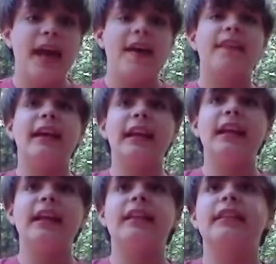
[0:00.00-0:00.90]
they need
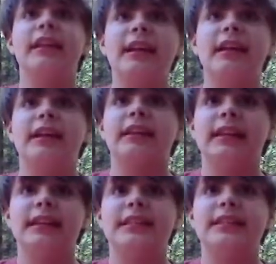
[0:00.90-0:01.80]
at
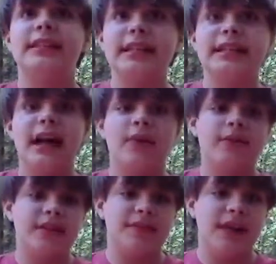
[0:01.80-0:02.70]
least 6 hours
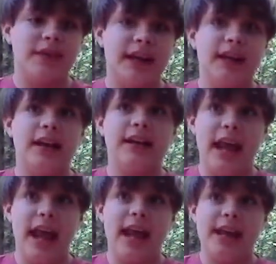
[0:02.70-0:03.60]
of sunlight a
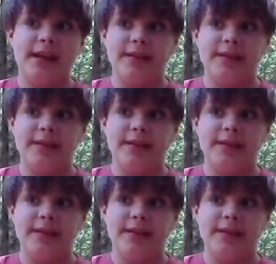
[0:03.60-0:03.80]
day.